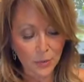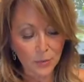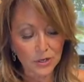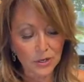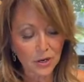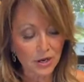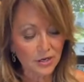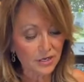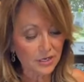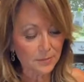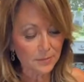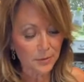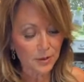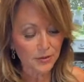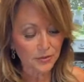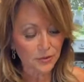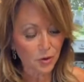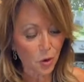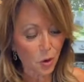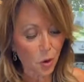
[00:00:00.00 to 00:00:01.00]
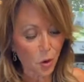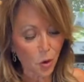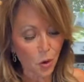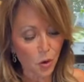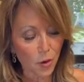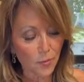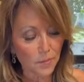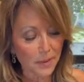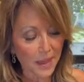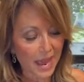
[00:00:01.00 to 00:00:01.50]
We're not going to put the
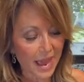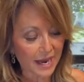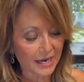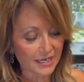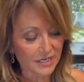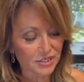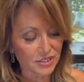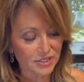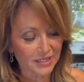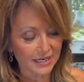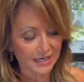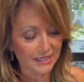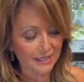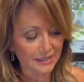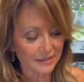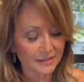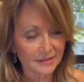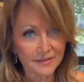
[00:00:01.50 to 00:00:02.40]
whole package in.